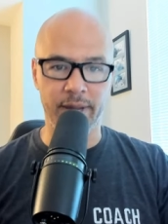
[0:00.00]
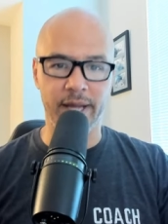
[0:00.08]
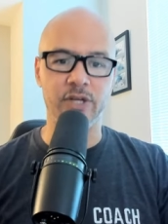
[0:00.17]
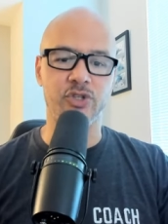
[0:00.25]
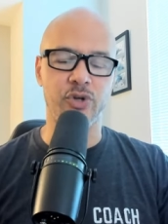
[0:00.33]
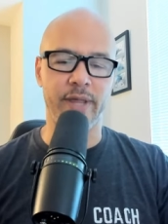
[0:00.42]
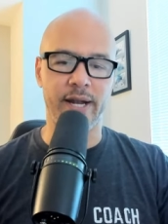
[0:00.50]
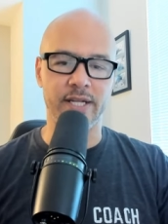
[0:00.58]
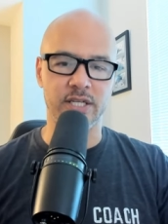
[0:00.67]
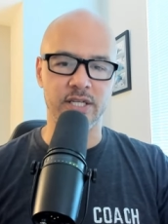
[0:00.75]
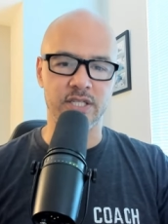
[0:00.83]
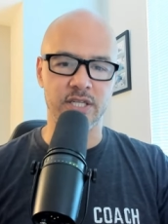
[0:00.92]
making sure that
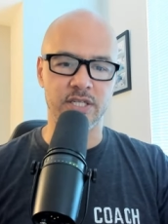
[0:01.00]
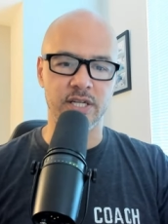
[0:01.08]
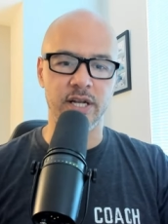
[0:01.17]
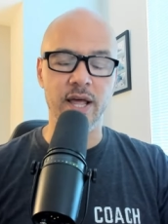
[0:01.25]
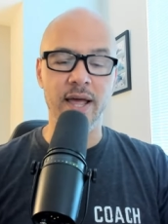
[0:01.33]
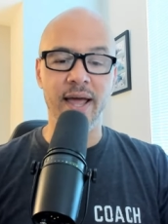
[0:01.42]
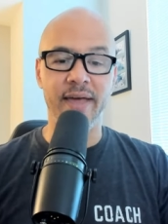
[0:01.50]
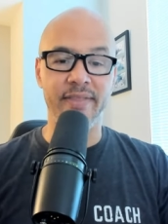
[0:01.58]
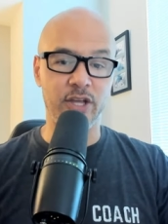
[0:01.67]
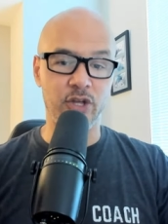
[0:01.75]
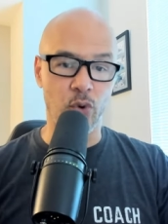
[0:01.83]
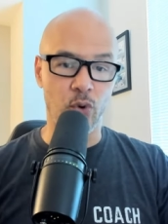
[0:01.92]
it's consistent,
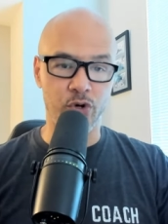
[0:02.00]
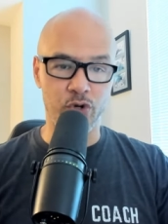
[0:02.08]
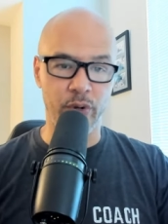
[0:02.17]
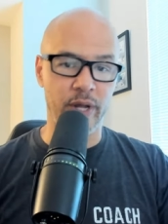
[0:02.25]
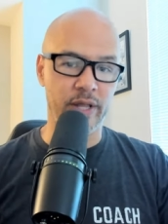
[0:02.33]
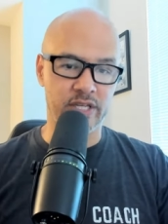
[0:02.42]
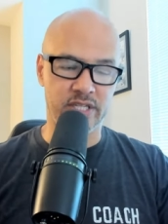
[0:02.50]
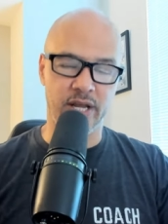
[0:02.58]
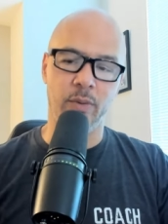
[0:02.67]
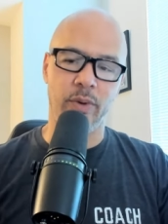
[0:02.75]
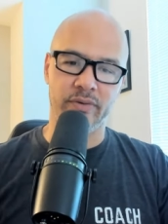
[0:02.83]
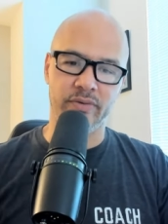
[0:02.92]
that you're doing it the
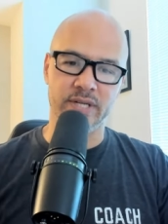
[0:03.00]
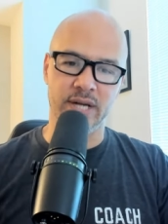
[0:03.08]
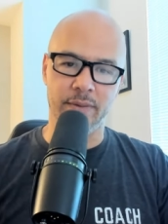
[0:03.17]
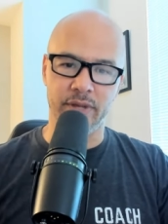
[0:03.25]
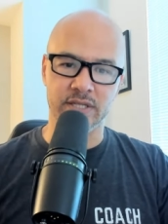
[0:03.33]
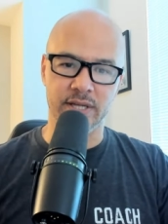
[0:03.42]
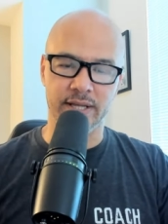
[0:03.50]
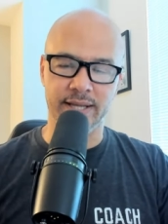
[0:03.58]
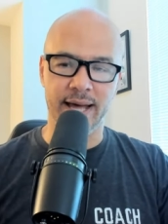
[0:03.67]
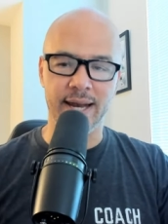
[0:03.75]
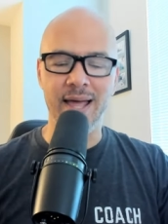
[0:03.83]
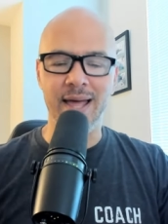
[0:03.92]
same way every time, things like
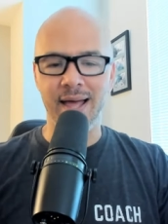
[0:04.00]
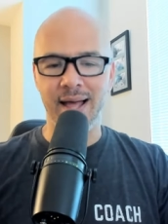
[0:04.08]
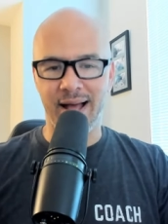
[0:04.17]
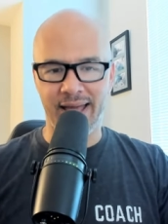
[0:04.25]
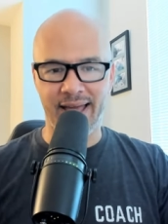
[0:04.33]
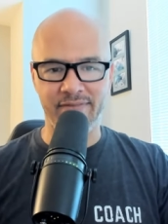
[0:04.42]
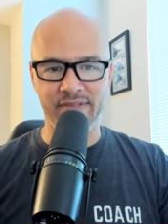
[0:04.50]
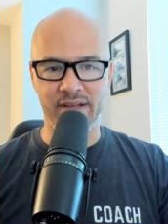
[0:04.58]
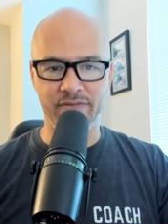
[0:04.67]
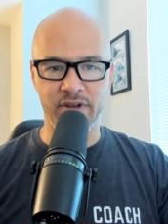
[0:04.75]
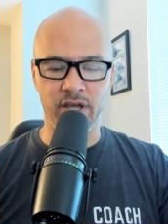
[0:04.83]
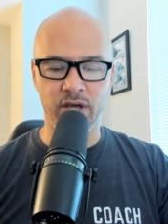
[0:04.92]
that. I have
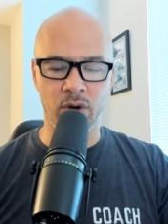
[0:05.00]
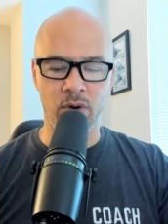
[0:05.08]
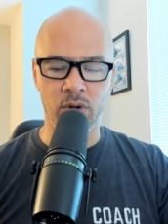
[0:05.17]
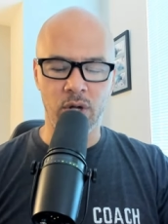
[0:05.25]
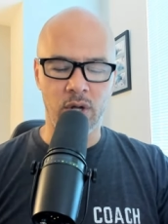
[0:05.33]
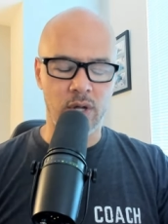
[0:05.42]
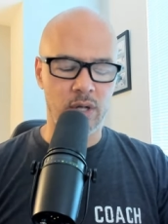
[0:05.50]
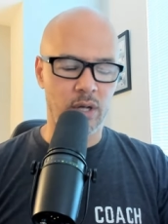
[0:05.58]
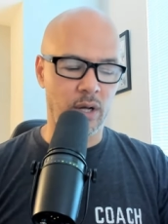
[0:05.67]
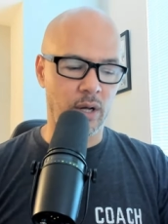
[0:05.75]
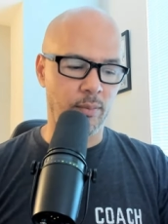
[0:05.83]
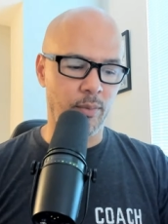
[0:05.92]
that video
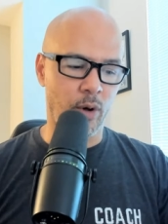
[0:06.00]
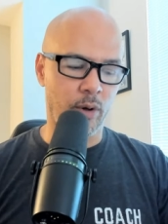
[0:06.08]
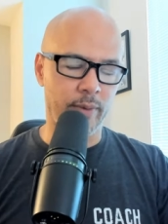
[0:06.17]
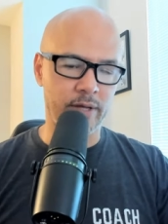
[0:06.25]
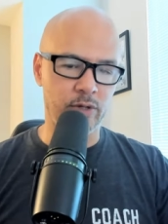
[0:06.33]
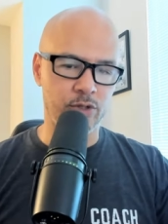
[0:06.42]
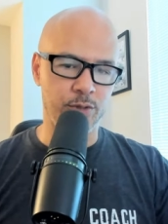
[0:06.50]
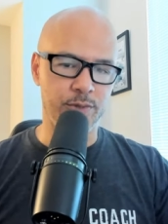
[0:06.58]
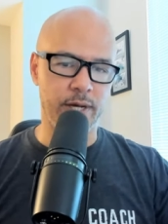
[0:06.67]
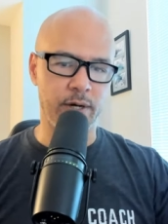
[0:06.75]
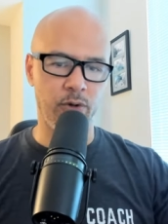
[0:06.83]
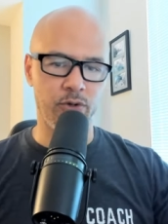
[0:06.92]
on my YouTube
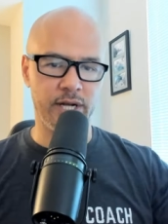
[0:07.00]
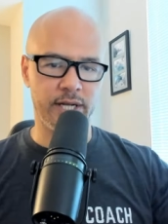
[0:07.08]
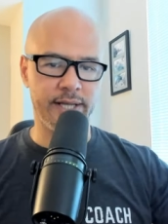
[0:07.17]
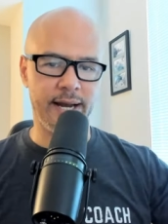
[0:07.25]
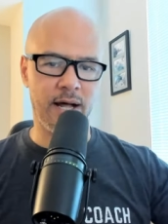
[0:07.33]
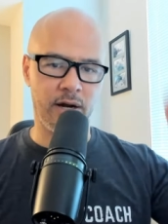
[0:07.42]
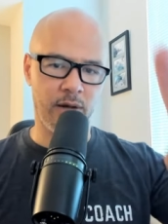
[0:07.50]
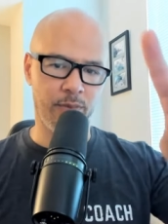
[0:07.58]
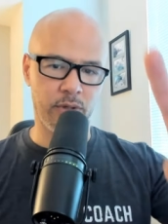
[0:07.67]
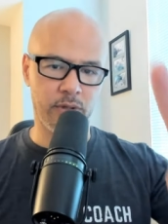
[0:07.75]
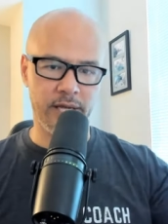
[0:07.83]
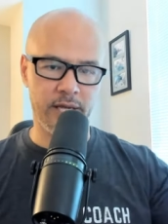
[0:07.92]
channel. Go check that out. I'll
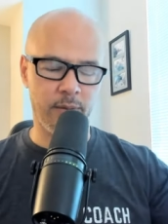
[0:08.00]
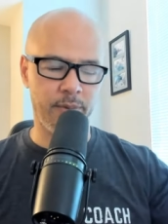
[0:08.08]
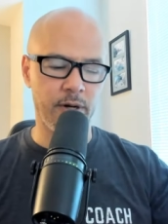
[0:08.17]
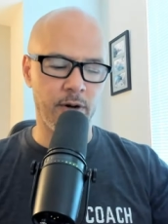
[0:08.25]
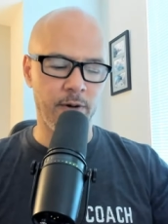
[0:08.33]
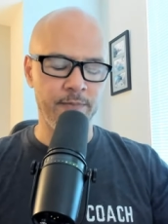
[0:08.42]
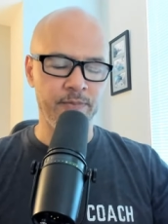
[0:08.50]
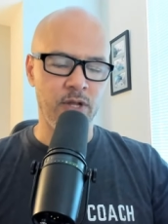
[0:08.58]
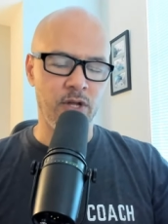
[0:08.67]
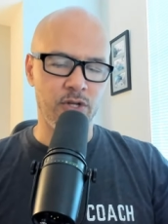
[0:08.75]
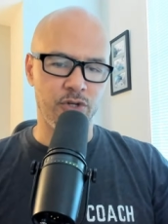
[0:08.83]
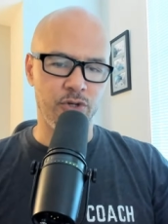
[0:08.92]
put a link up here
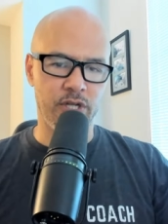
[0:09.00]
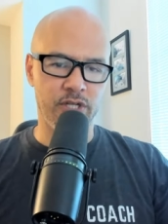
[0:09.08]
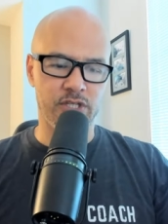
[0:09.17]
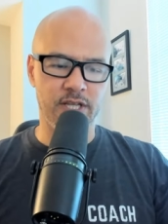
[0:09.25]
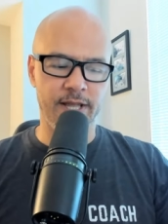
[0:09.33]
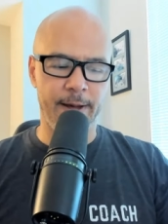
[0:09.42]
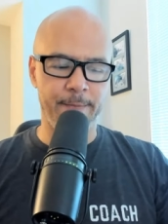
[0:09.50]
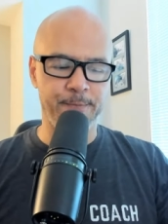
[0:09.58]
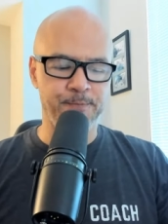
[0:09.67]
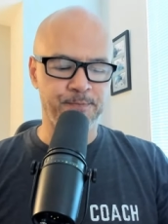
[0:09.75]
so you can see that.